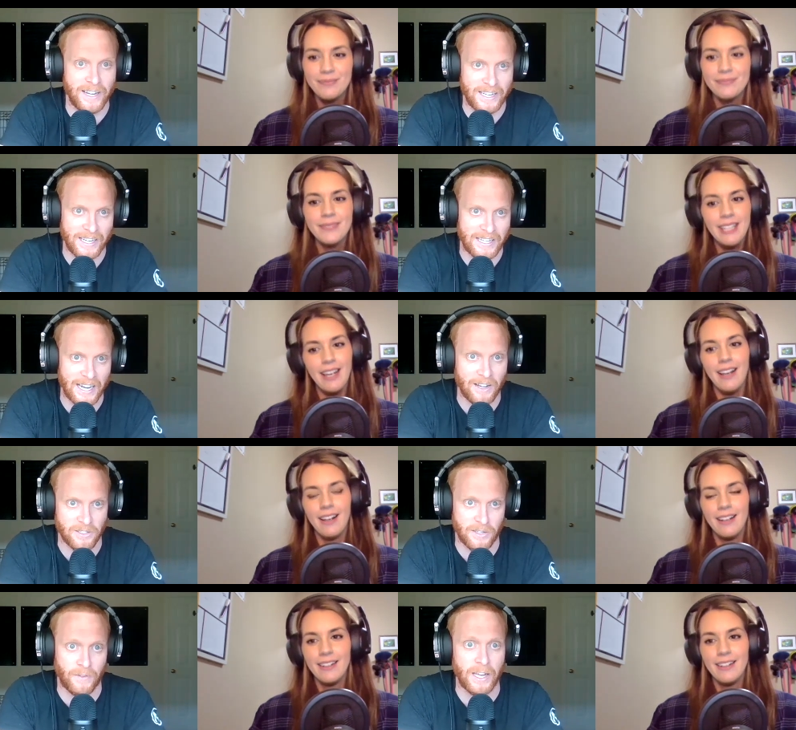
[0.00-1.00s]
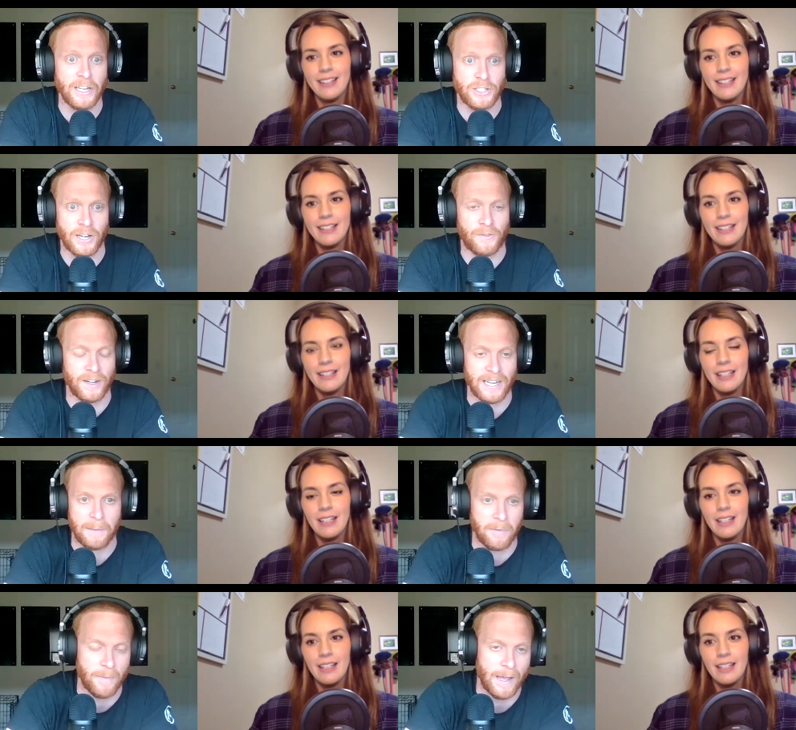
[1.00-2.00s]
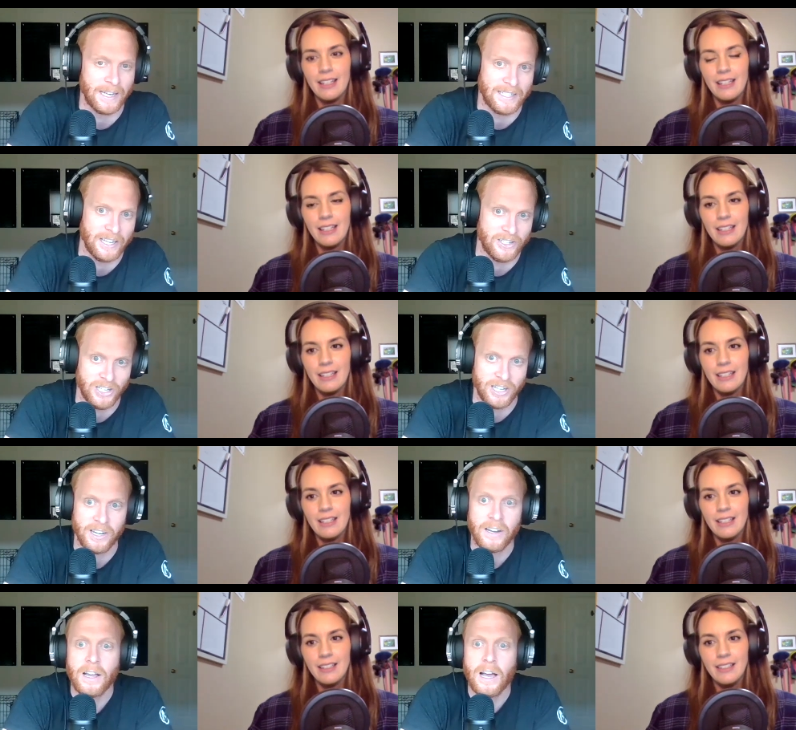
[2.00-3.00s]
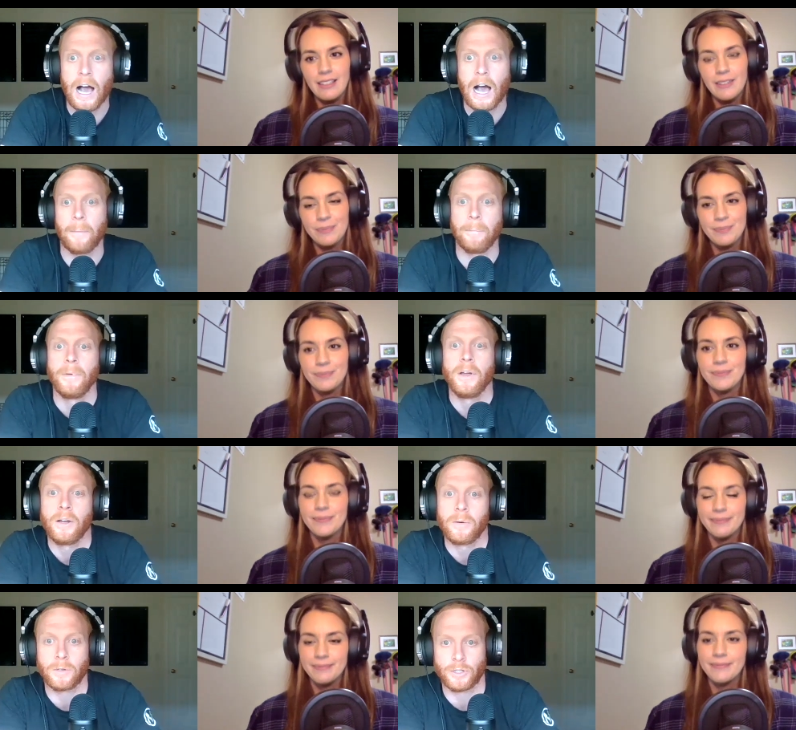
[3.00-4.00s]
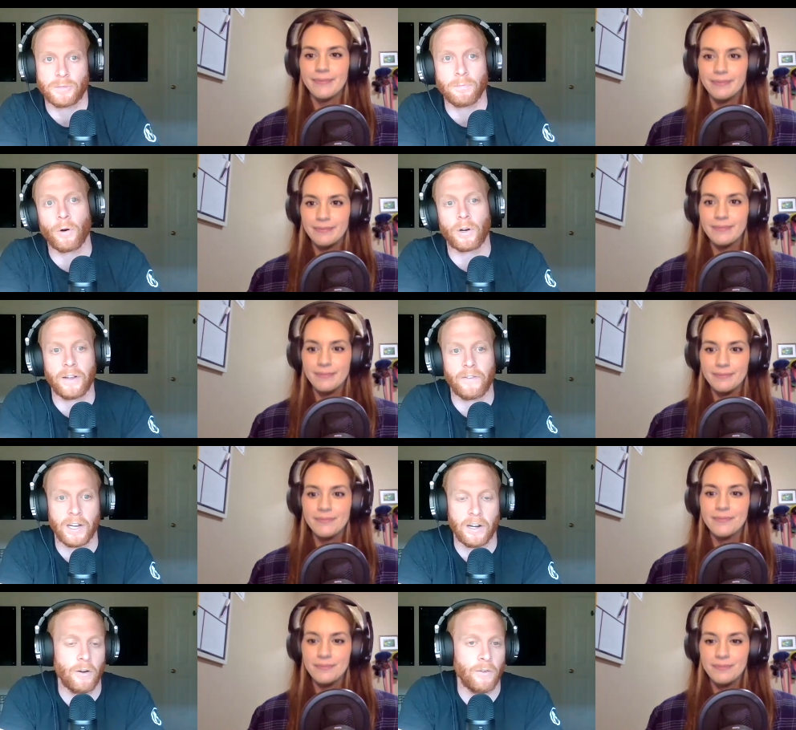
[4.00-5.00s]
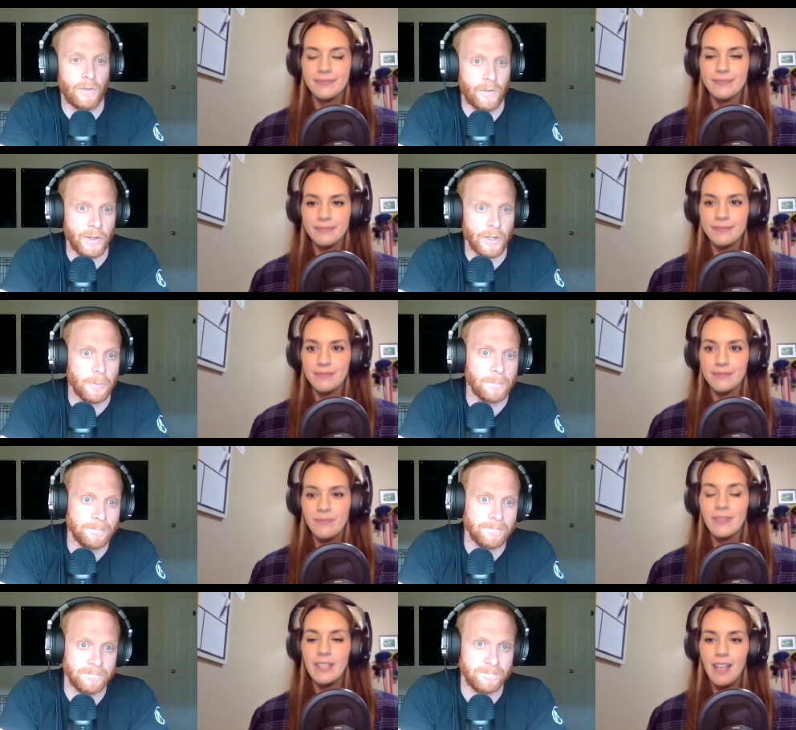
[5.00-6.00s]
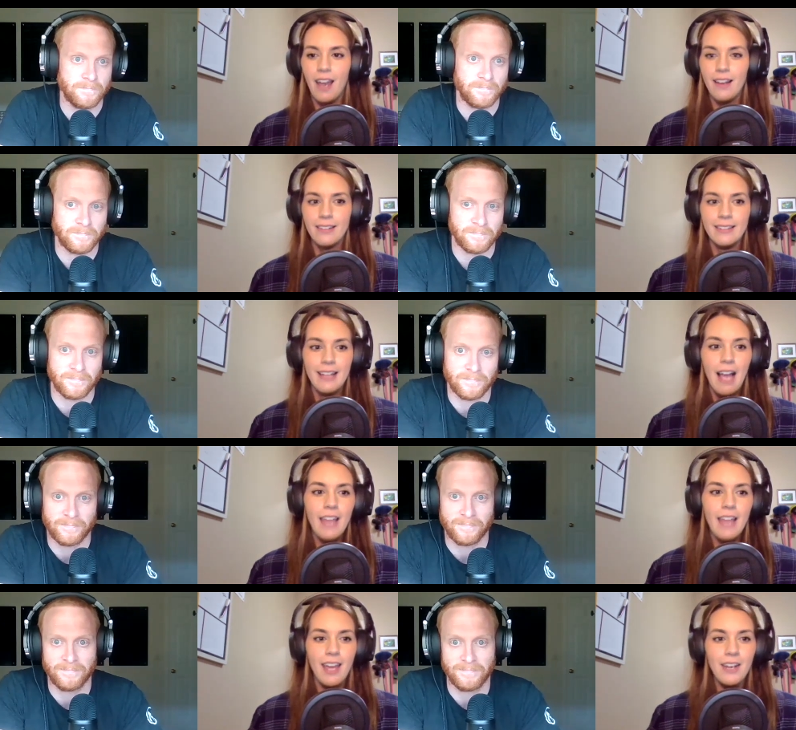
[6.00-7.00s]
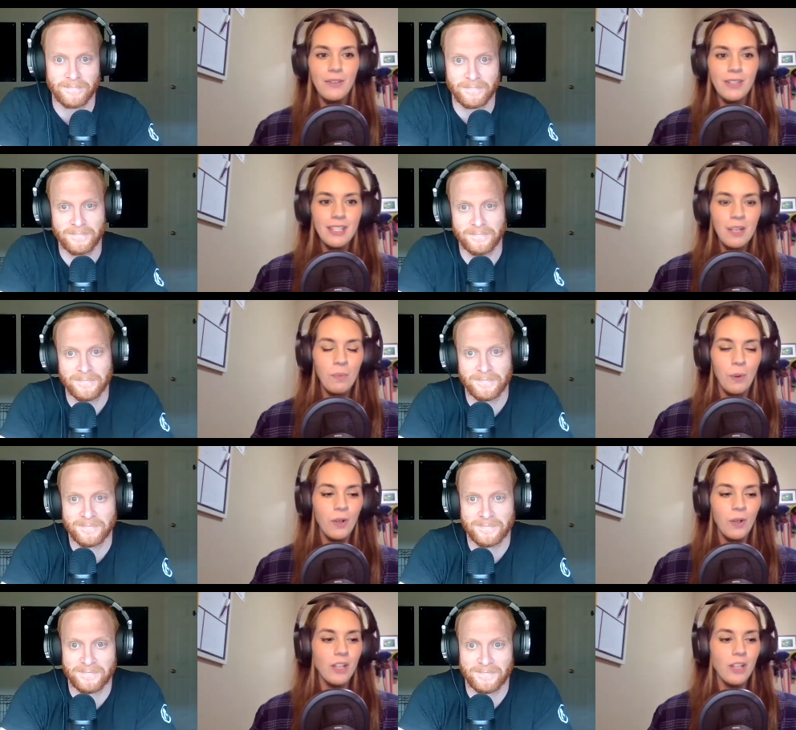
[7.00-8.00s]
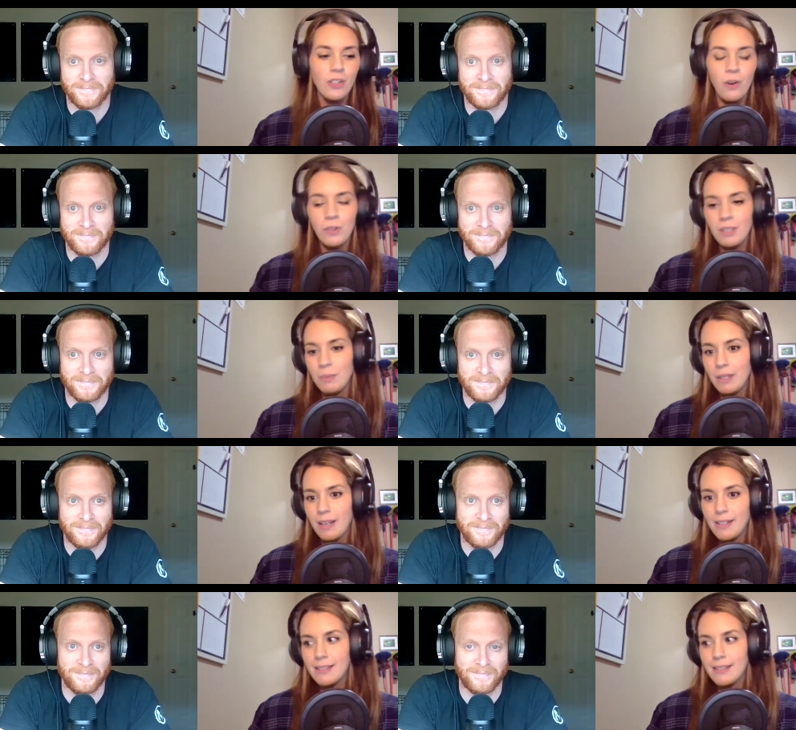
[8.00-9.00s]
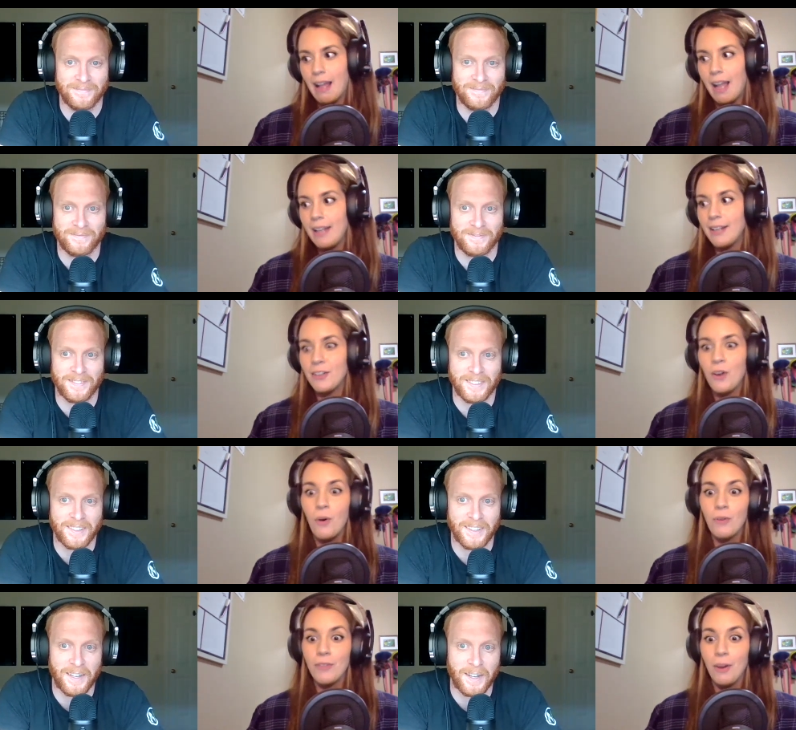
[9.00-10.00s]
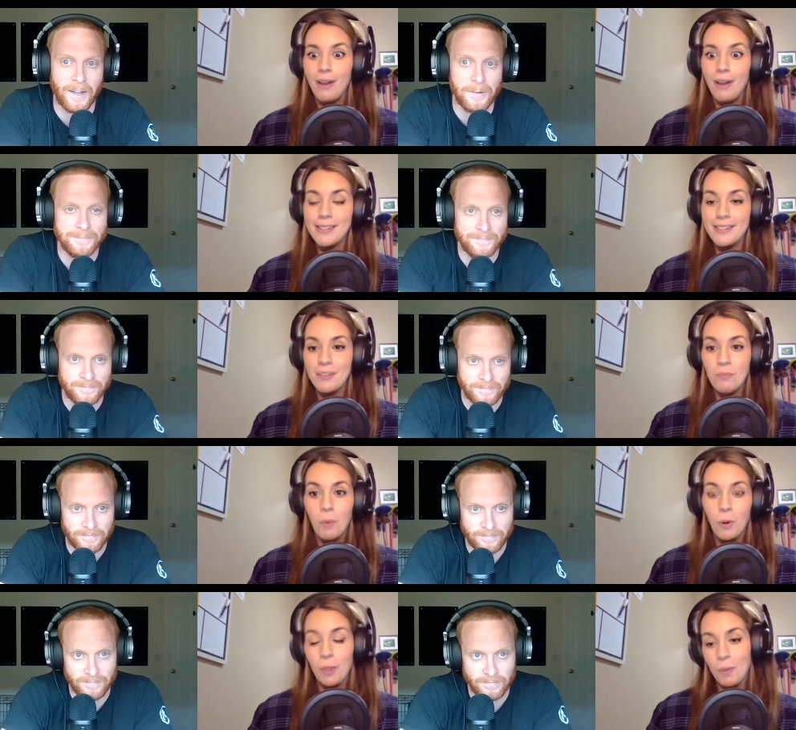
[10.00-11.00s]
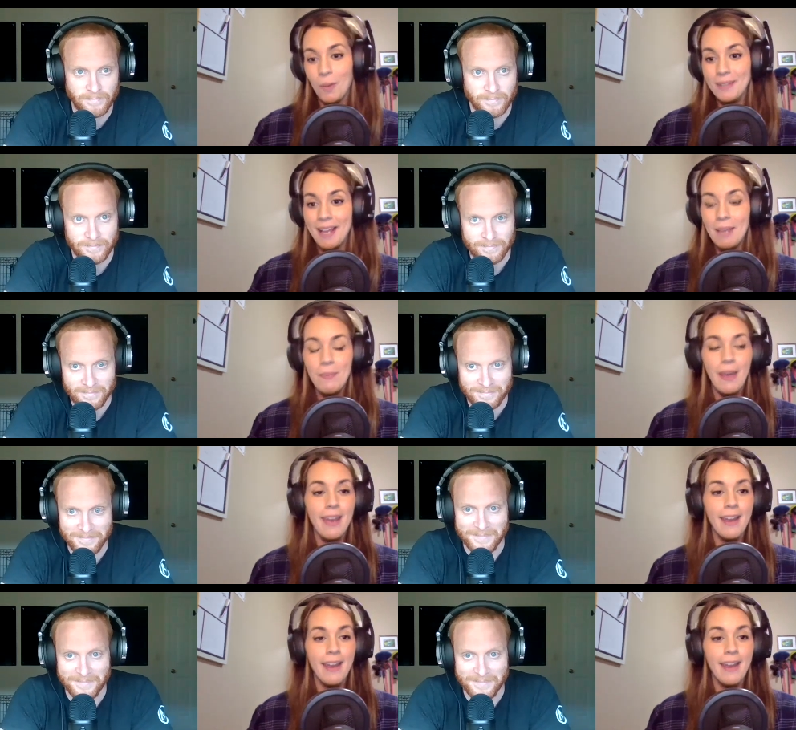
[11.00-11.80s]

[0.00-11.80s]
Speaker 1: details yeah. of different type of meditation. Um, we're just more giving an overview.
Speaker 2: Yeah, I thought it was an important question only because I didn't know if there was more than one type. And